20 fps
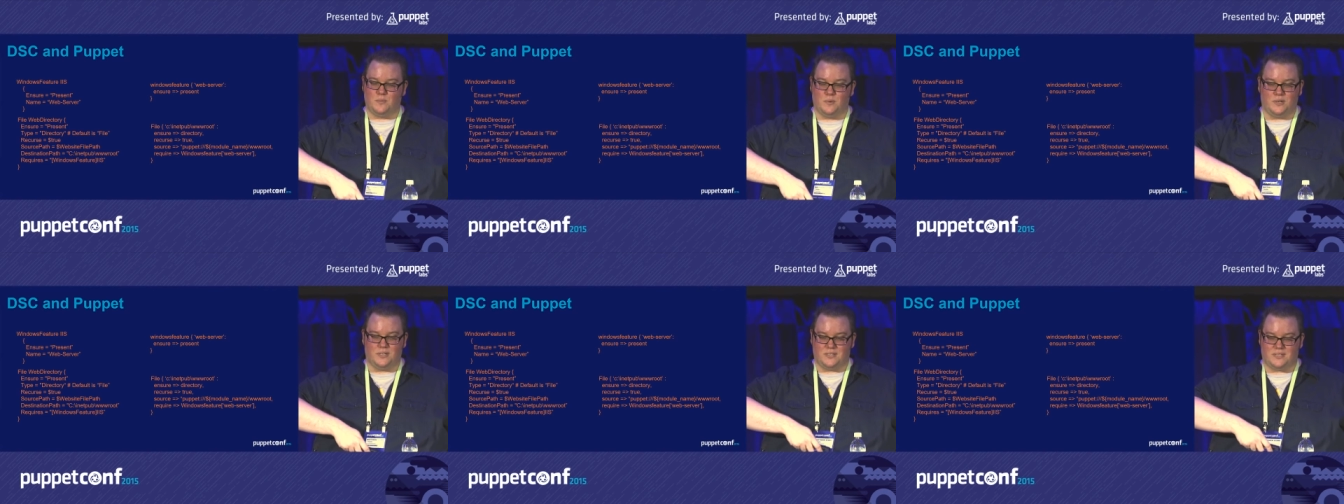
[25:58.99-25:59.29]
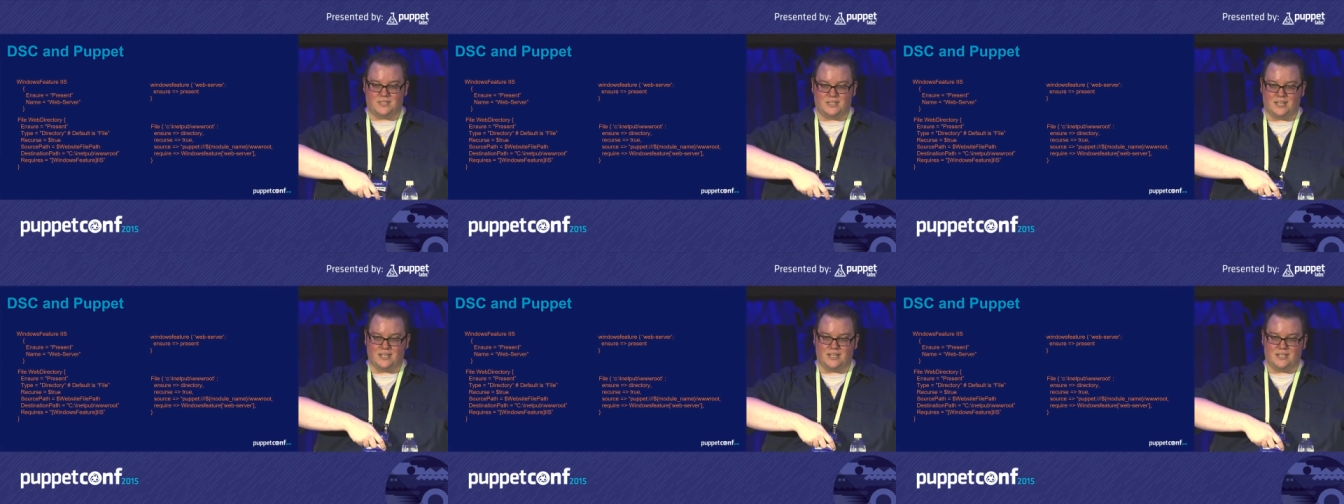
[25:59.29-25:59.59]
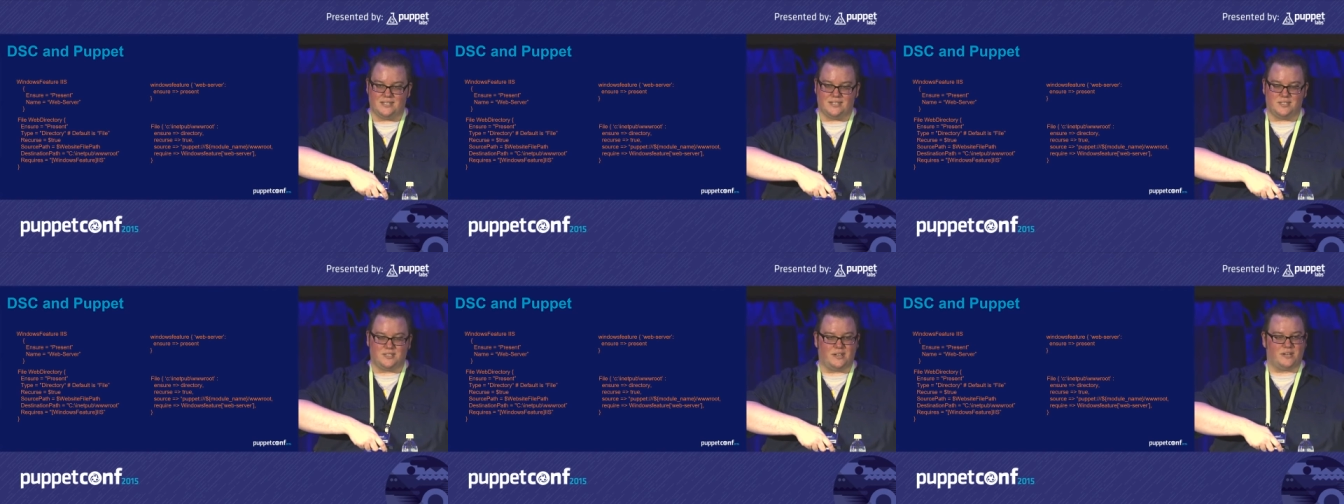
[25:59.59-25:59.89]
with
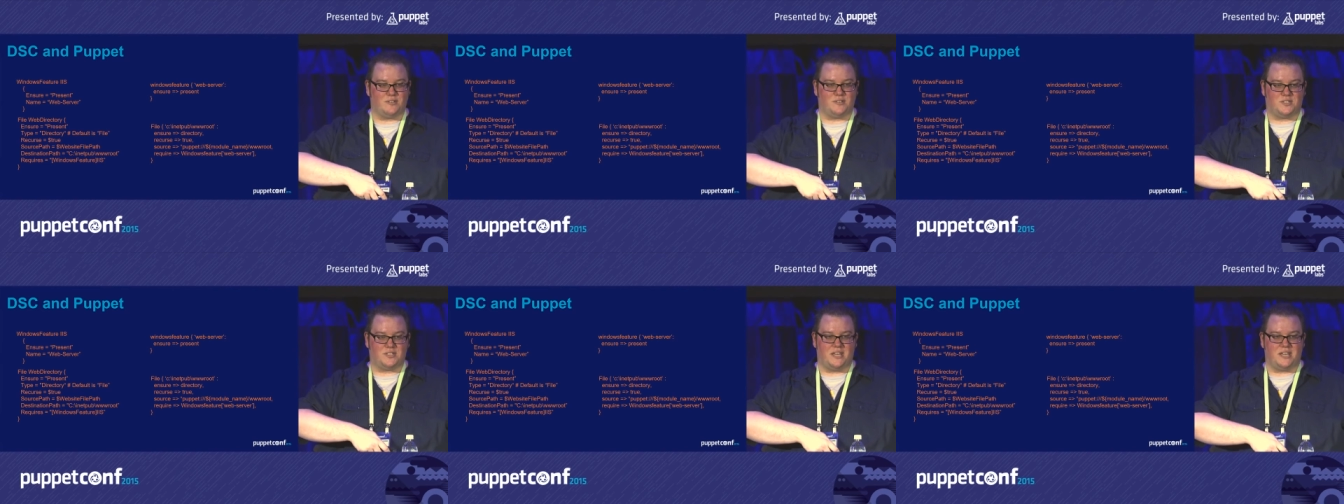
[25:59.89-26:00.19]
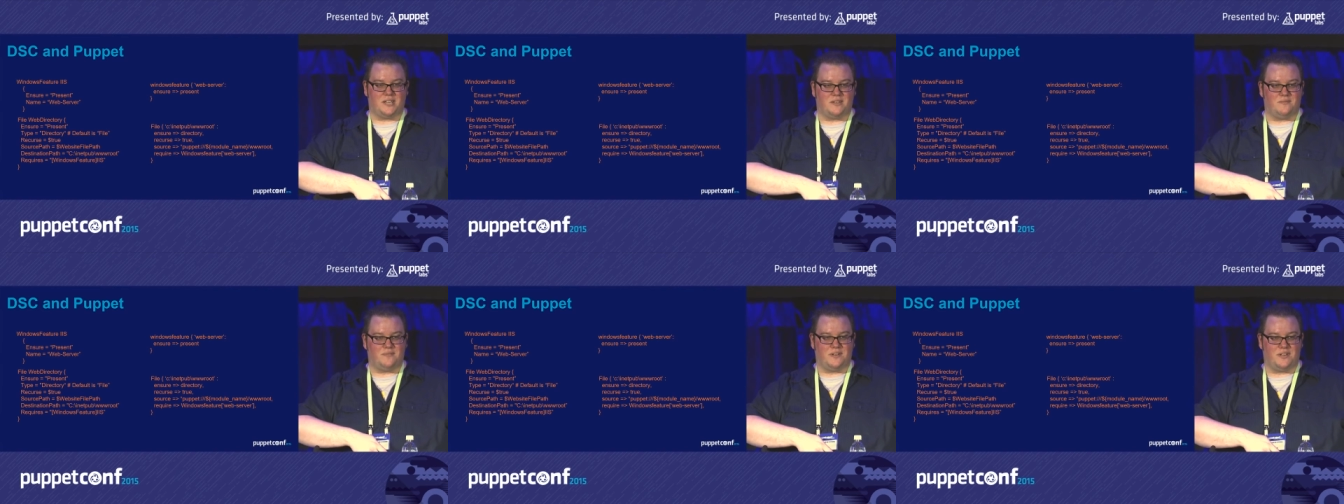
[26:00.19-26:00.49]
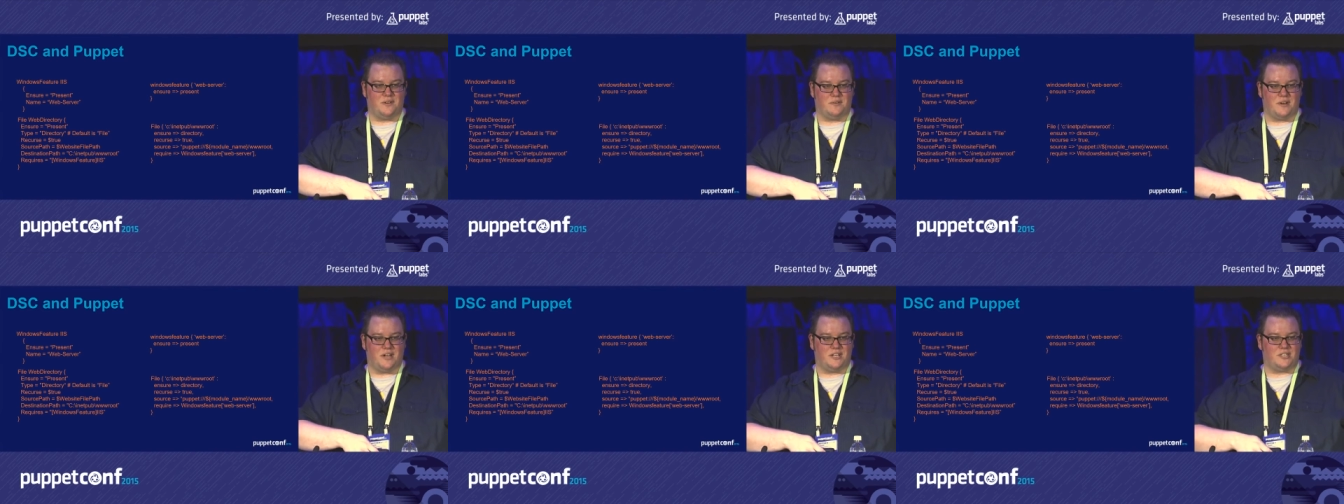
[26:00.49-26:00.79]
uh, desired state
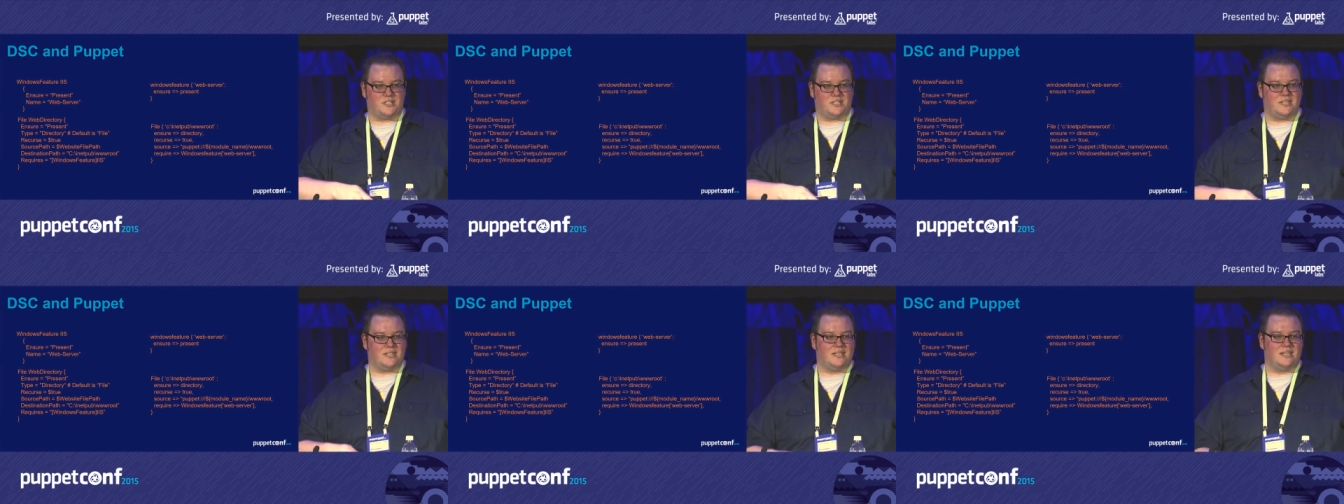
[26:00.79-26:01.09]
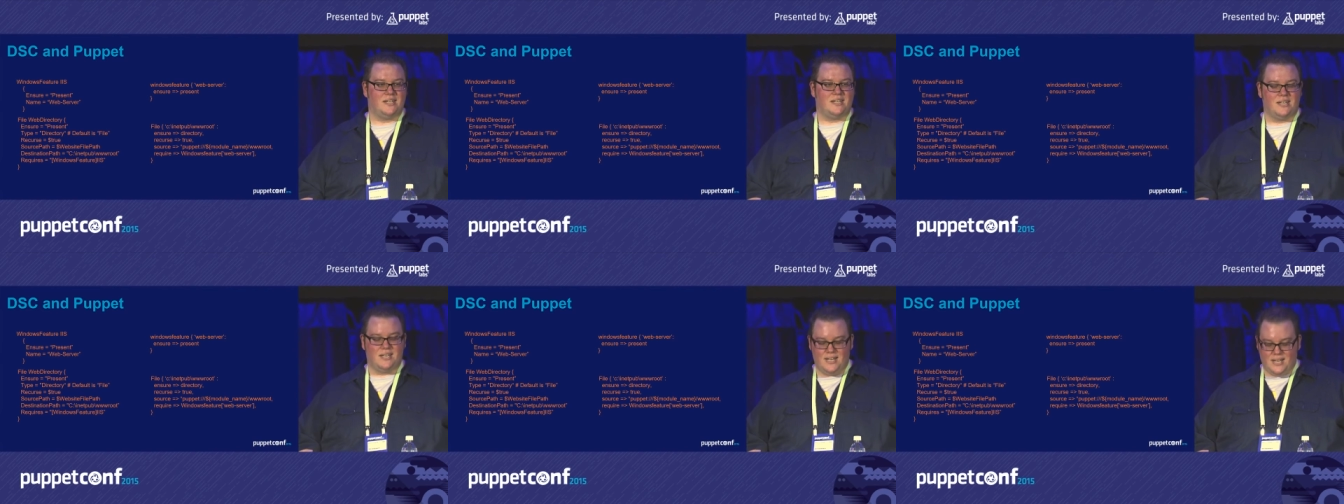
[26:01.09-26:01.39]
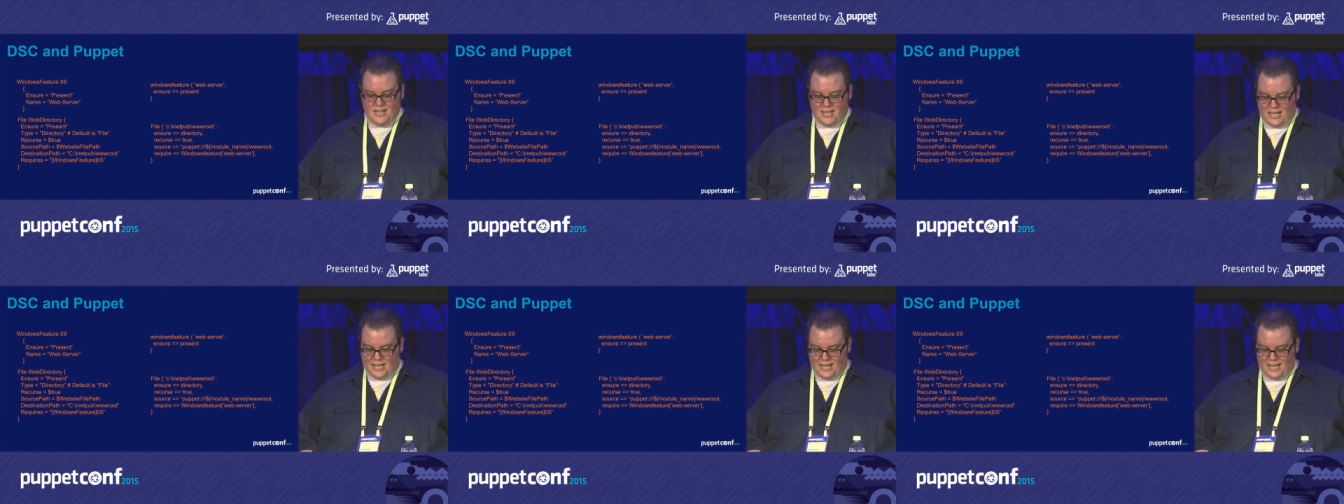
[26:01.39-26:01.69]
configuration.
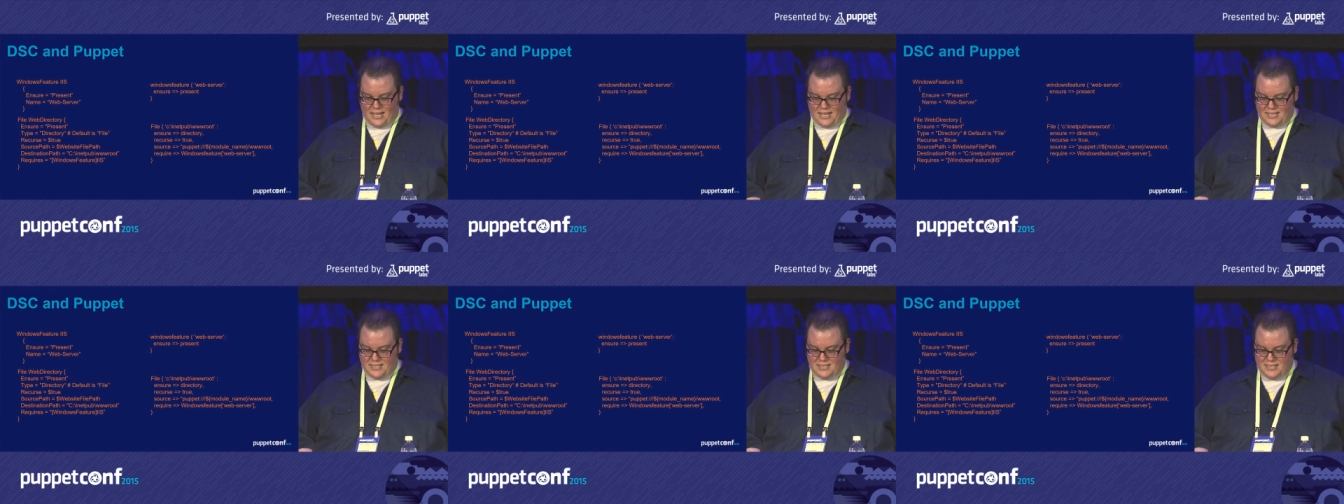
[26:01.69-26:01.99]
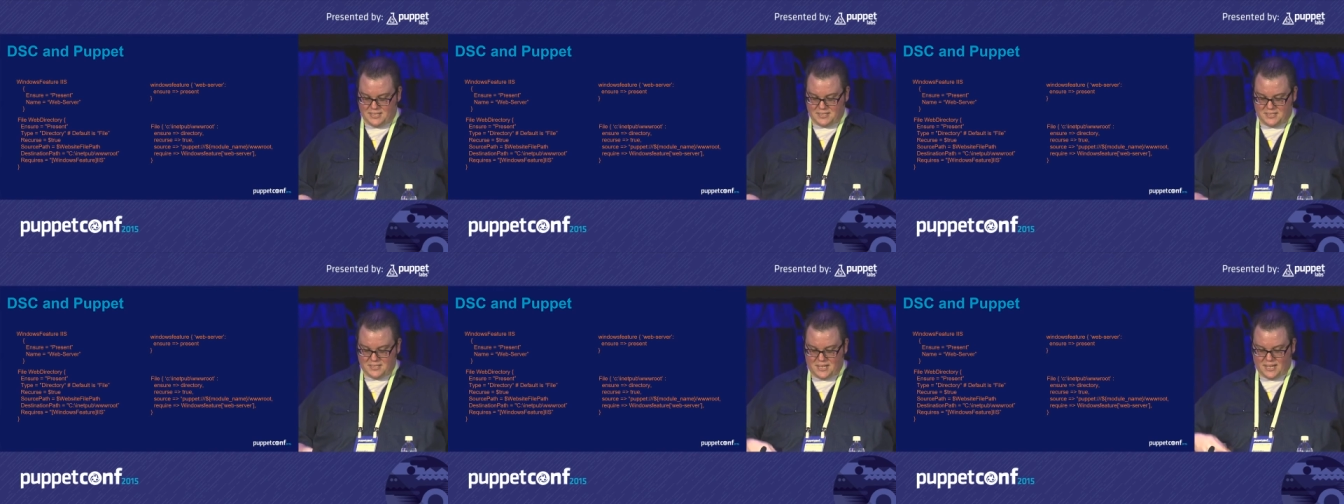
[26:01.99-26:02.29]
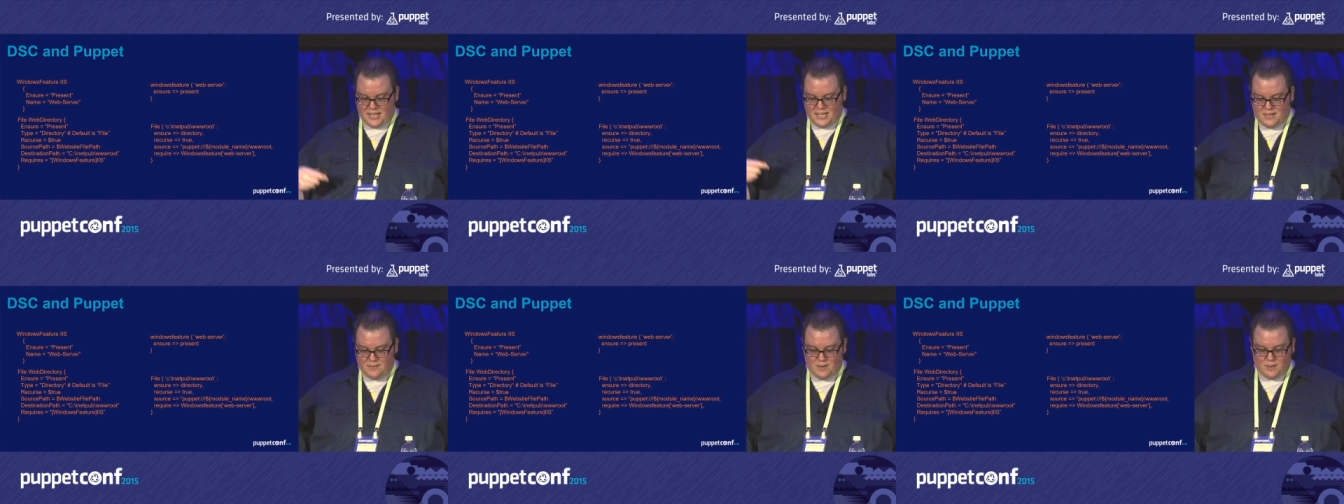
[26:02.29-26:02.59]
Uh, it's kind of